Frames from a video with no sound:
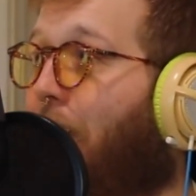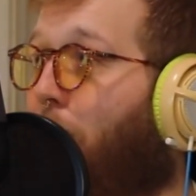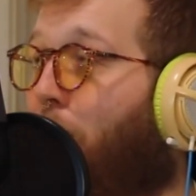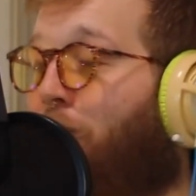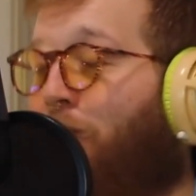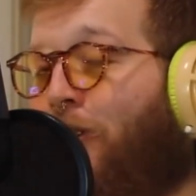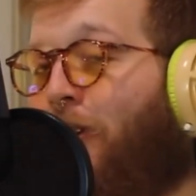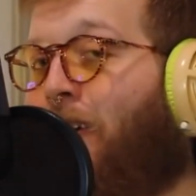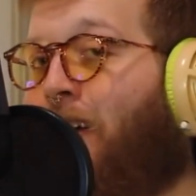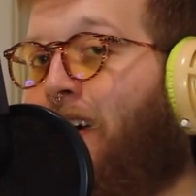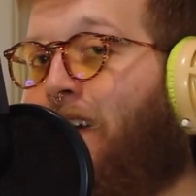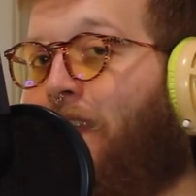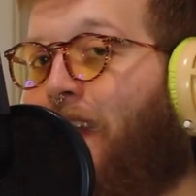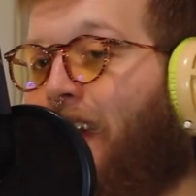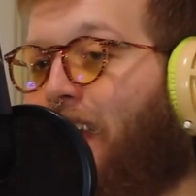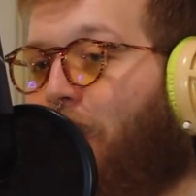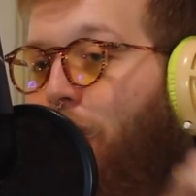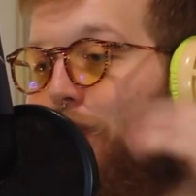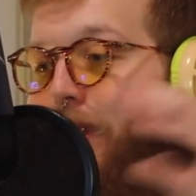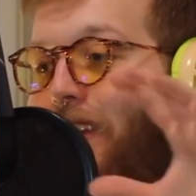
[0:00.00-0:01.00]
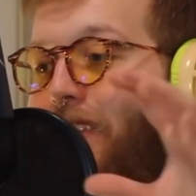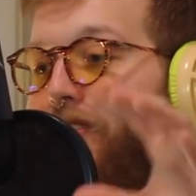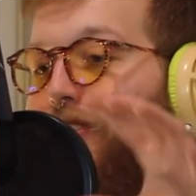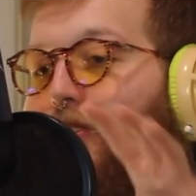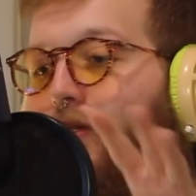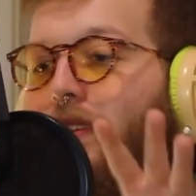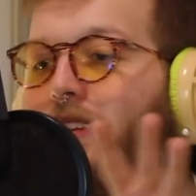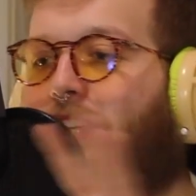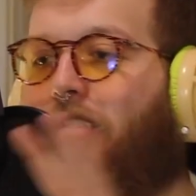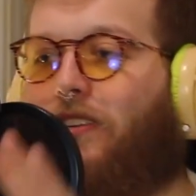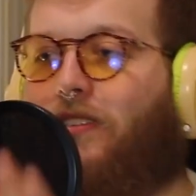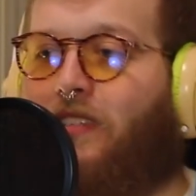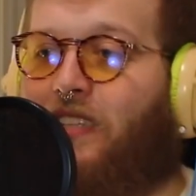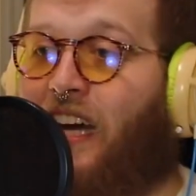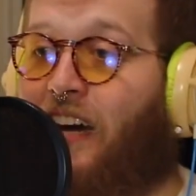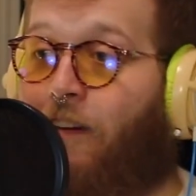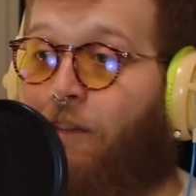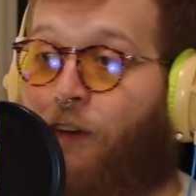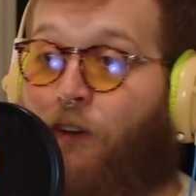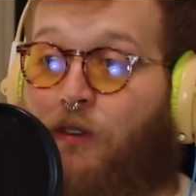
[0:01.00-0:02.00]
like put on, like you didn't do it to
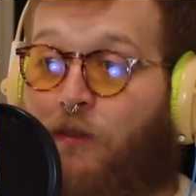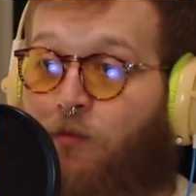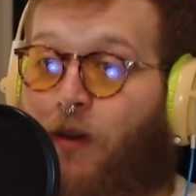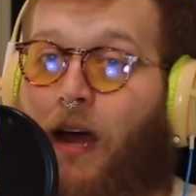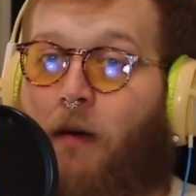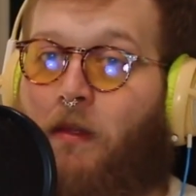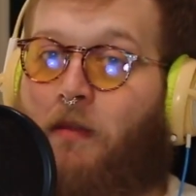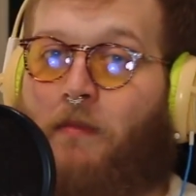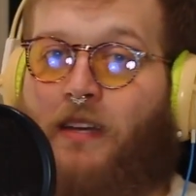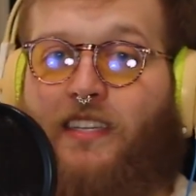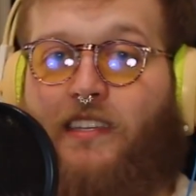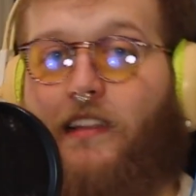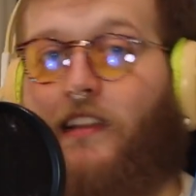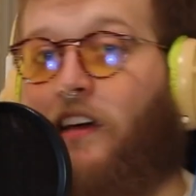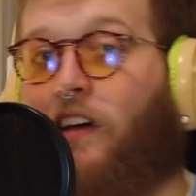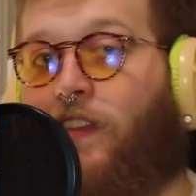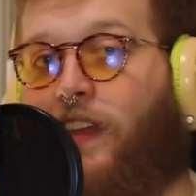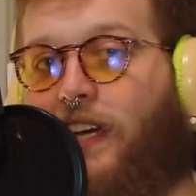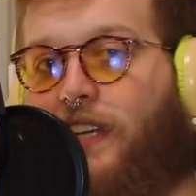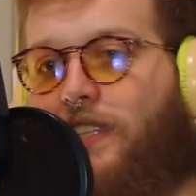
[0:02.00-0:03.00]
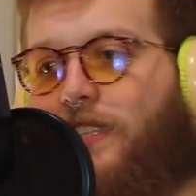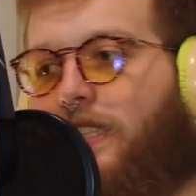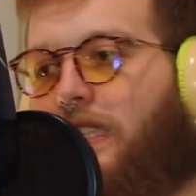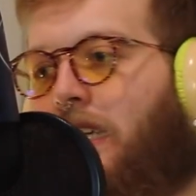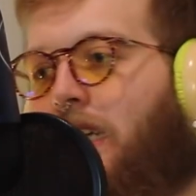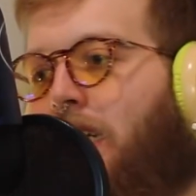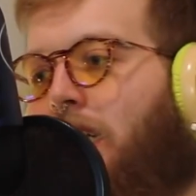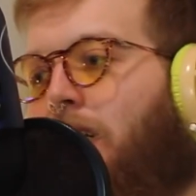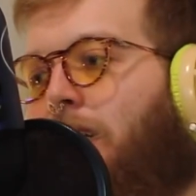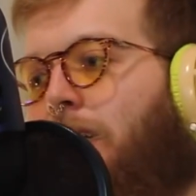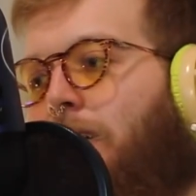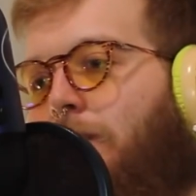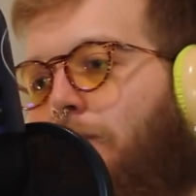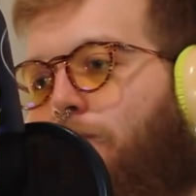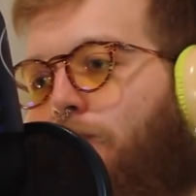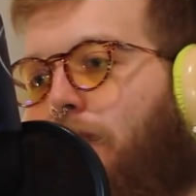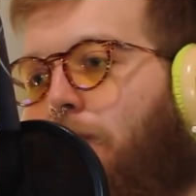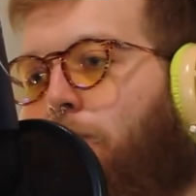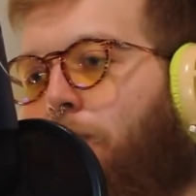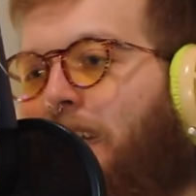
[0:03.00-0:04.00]
yourself. It was probably mental illness,
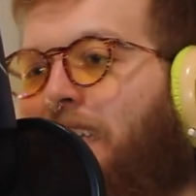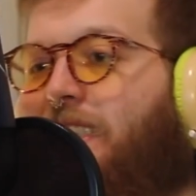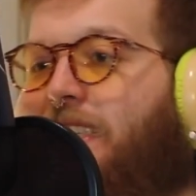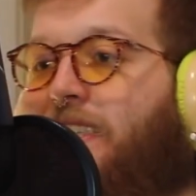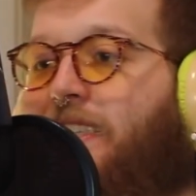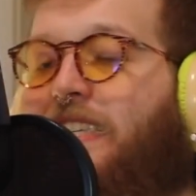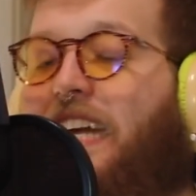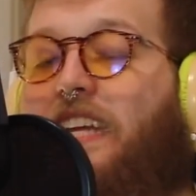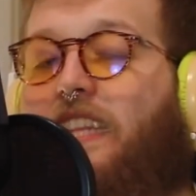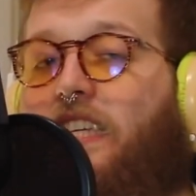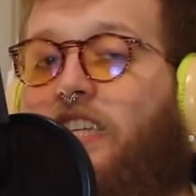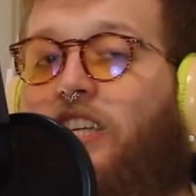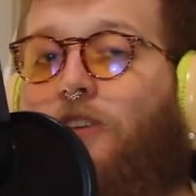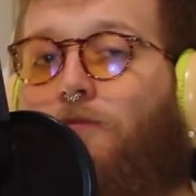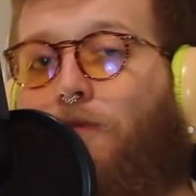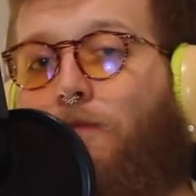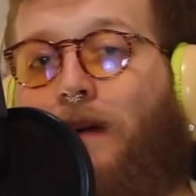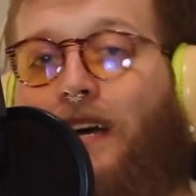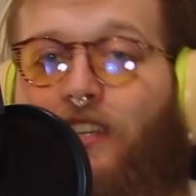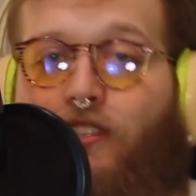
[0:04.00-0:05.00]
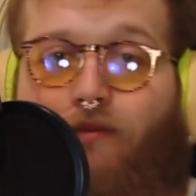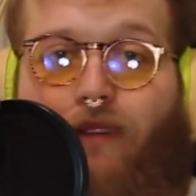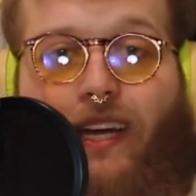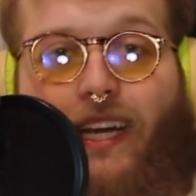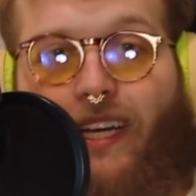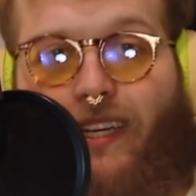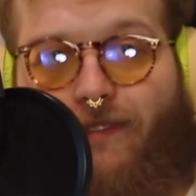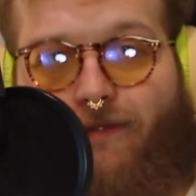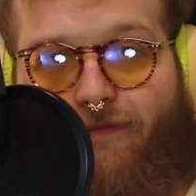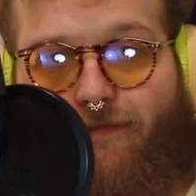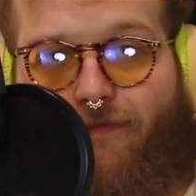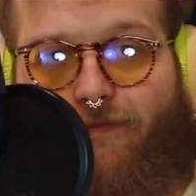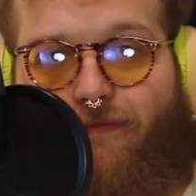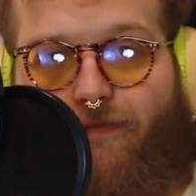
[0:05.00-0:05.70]
but it's a state that you're perpetuating.